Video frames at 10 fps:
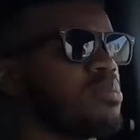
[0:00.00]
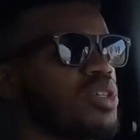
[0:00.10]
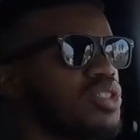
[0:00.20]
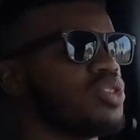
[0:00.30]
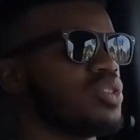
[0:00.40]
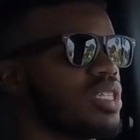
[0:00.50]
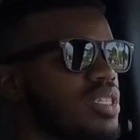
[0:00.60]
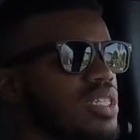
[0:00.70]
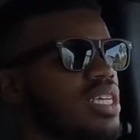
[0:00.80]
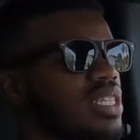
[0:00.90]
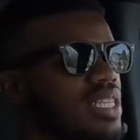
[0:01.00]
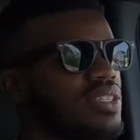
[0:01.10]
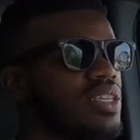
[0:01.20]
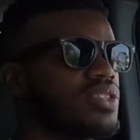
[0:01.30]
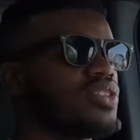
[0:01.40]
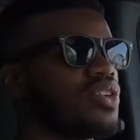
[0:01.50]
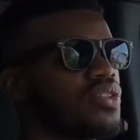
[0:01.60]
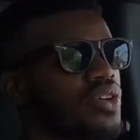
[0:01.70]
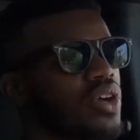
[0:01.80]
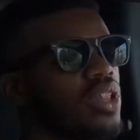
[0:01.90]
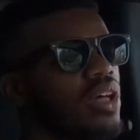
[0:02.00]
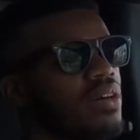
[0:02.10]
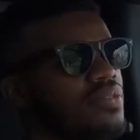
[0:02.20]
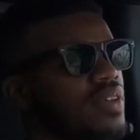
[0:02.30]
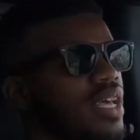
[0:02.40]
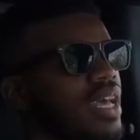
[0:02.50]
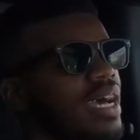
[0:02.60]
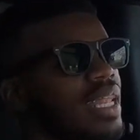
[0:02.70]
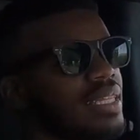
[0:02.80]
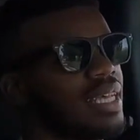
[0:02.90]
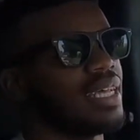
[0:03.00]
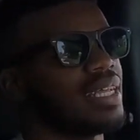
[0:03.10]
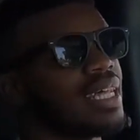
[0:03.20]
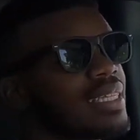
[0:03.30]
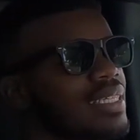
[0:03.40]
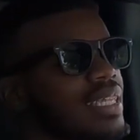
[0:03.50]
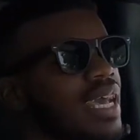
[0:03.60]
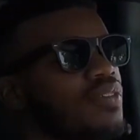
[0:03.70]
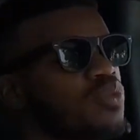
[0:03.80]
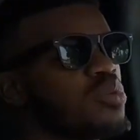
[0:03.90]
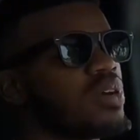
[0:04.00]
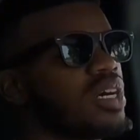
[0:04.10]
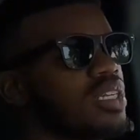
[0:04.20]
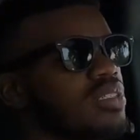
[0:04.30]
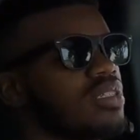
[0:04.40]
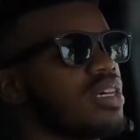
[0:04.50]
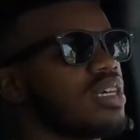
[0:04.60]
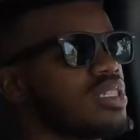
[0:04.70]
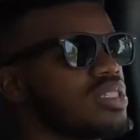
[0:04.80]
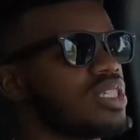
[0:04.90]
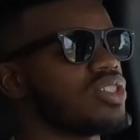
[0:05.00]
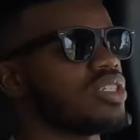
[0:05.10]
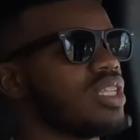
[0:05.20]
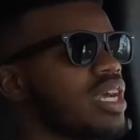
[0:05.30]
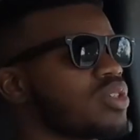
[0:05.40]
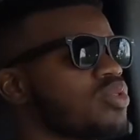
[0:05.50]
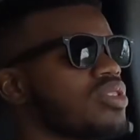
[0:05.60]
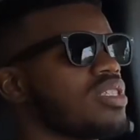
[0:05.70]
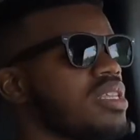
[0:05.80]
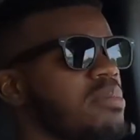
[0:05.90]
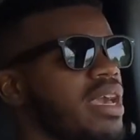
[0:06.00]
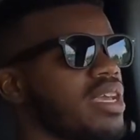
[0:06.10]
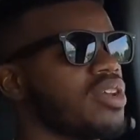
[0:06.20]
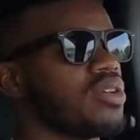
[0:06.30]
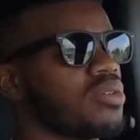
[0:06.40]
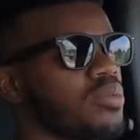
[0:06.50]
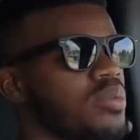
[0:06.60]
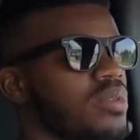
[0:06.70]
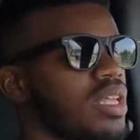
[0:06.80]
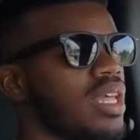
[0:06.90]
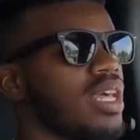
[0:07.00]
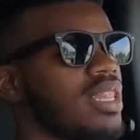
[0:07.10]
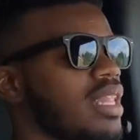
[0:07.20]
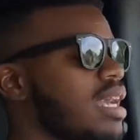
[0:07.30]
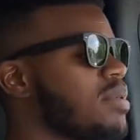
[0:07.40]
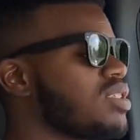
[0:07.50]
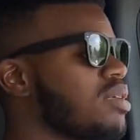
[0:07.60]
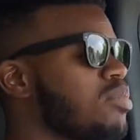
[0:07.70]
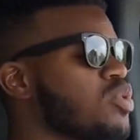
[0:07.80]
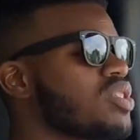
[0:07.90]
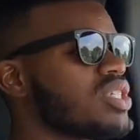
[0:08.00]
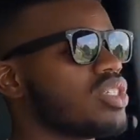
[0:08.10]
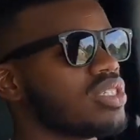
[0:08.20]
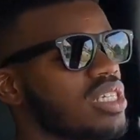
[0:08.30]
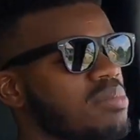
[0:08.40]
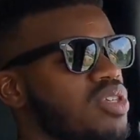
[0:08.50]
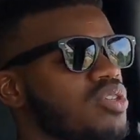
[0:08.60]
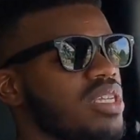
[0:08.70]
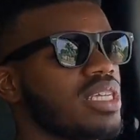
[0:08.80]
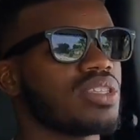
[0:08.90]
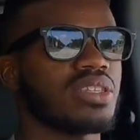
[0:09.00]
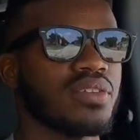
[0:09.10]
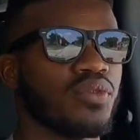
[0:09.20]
it pushes you in the seat The seats in here they're cloth i like that I like that they have the rubicon uh, stitched in the actual seat back here like I mentioned, the blue stitching is gonna be unique to the